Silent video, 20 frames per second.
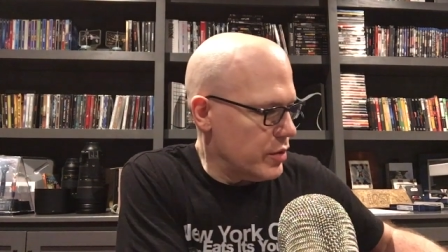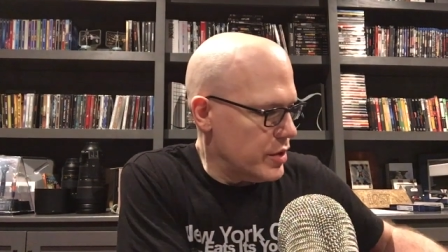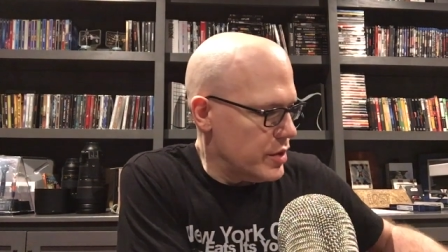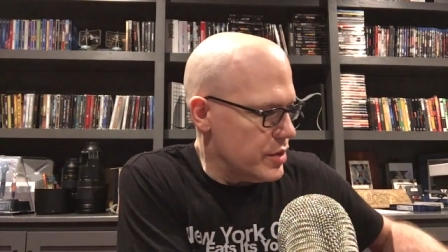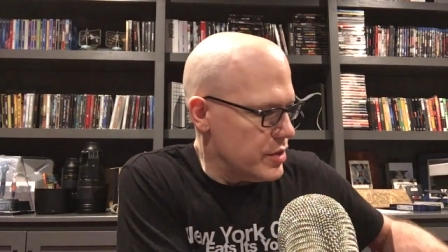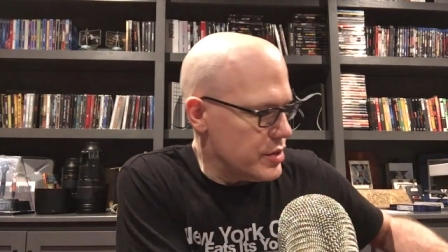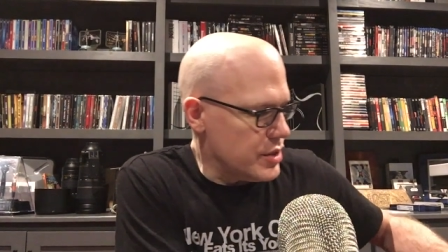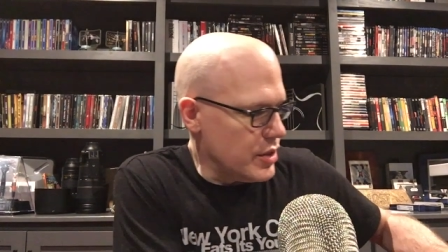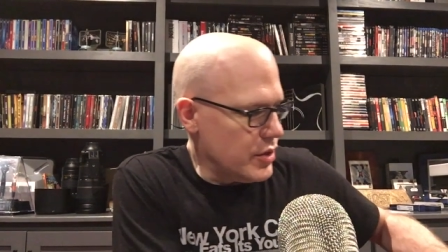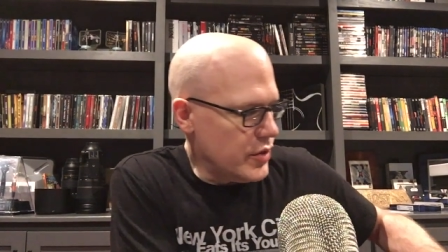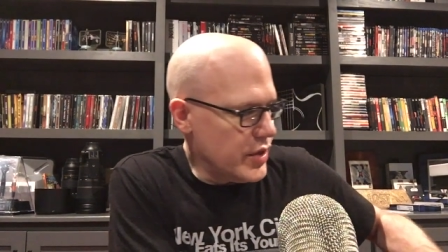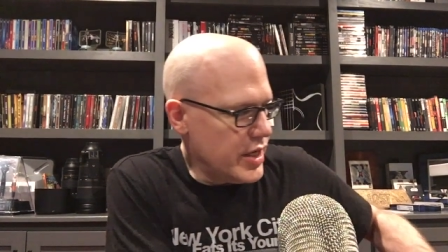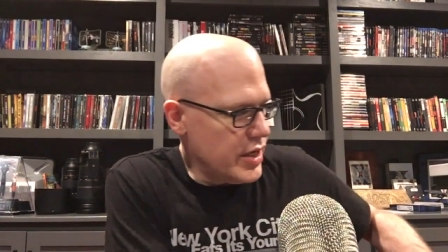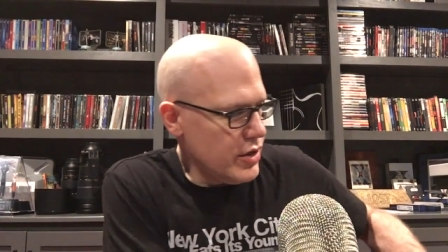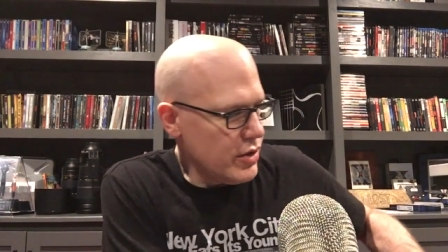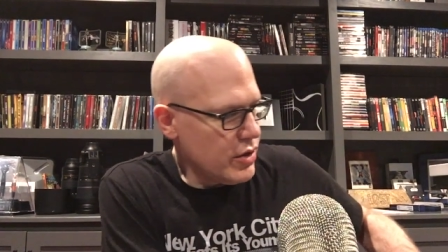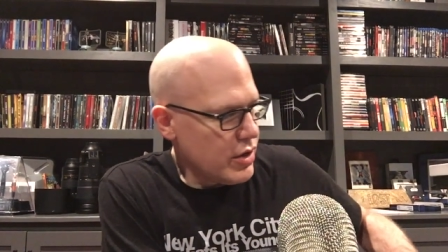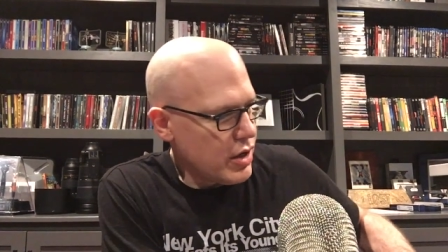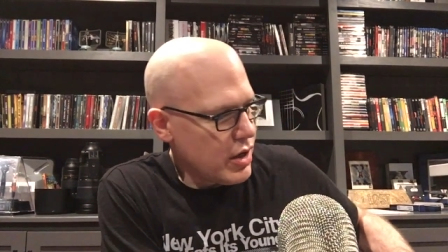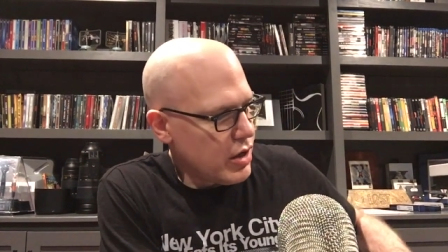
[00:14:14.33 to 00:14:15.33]
So here
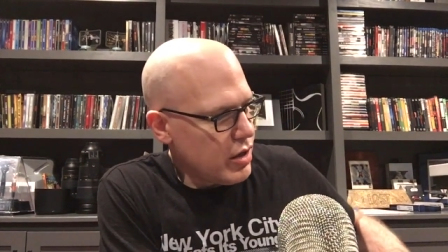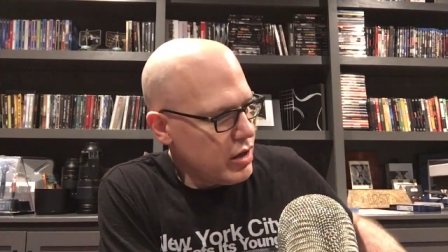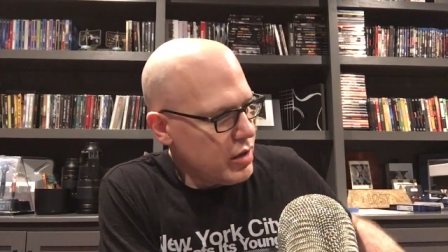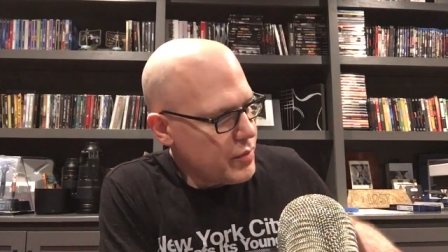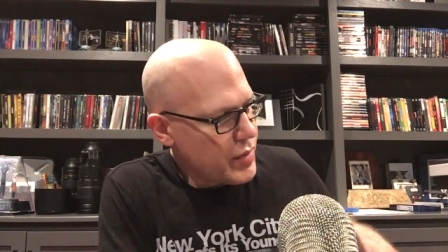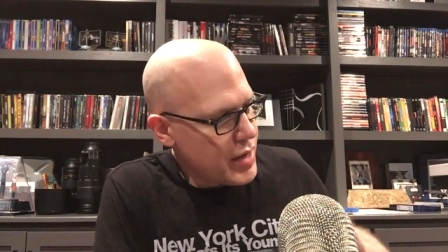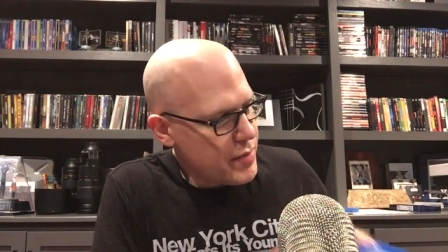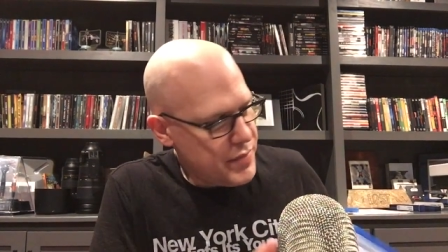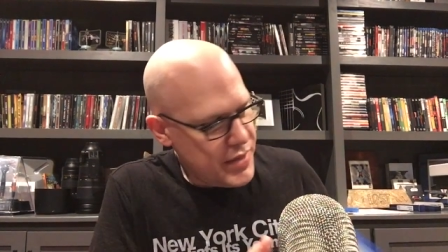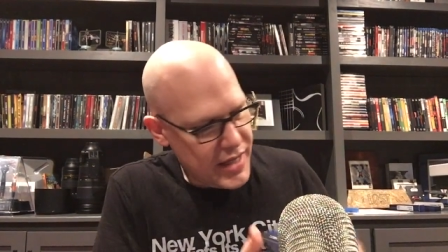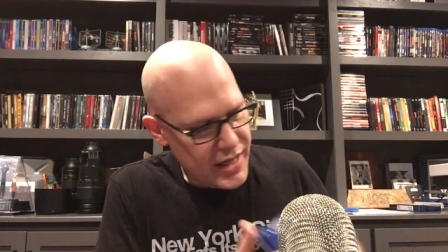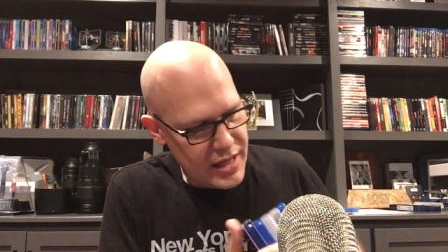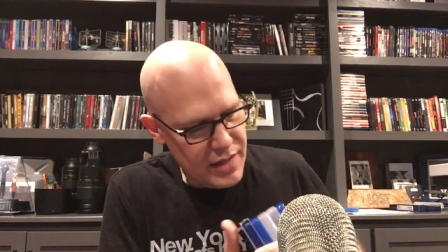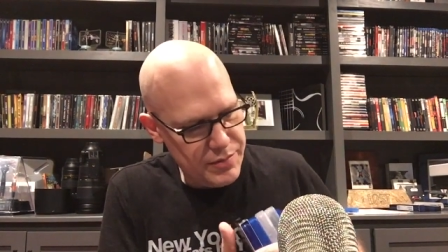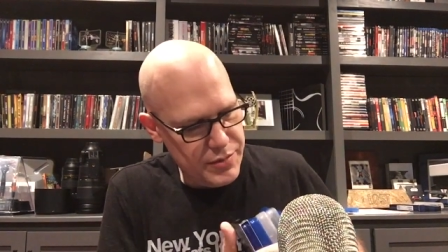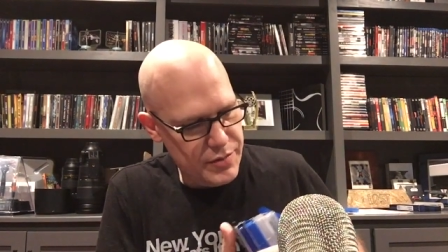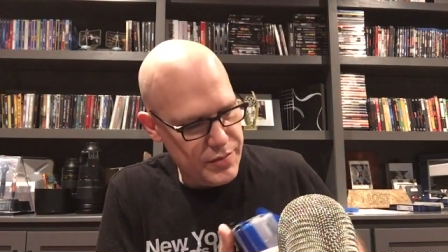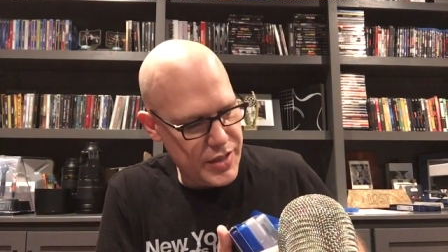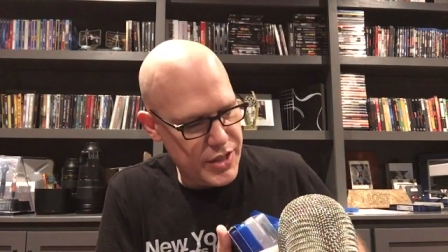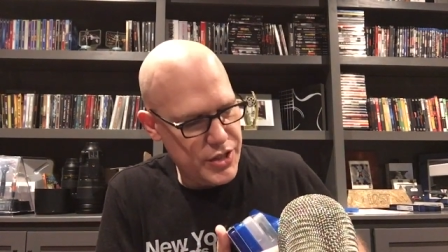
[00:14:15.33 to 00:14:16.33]
are all my
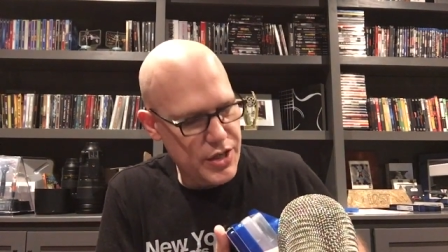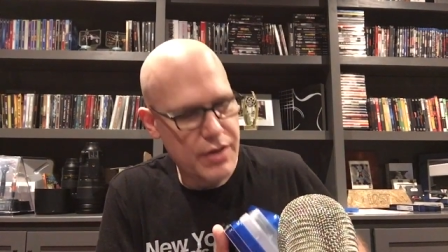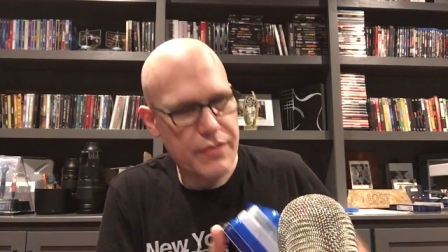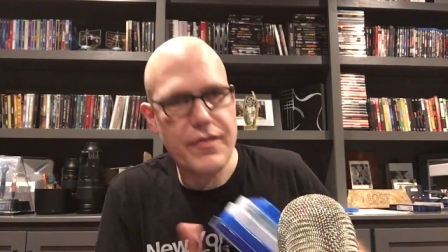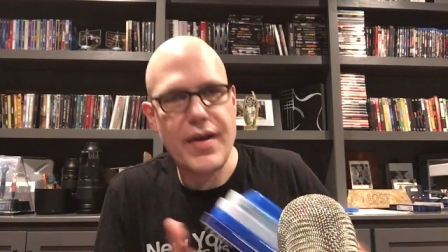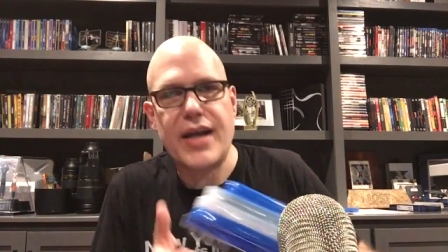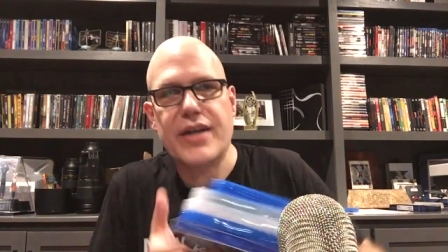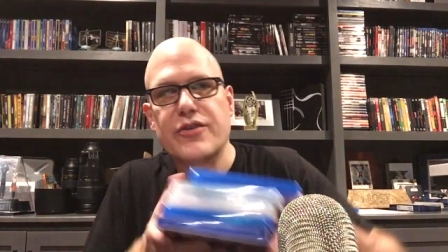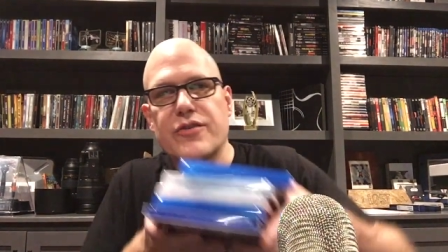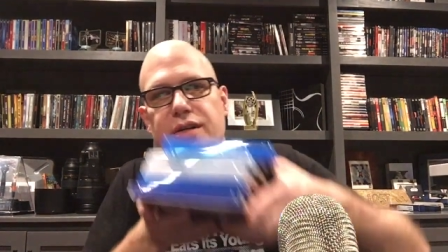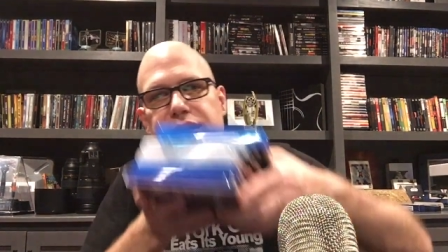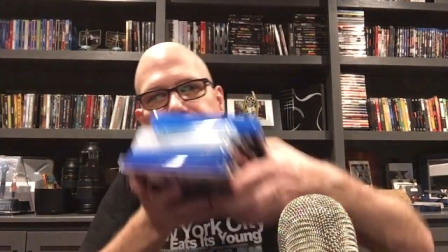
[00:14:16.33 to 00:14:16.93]
pickups, my Shout Factory,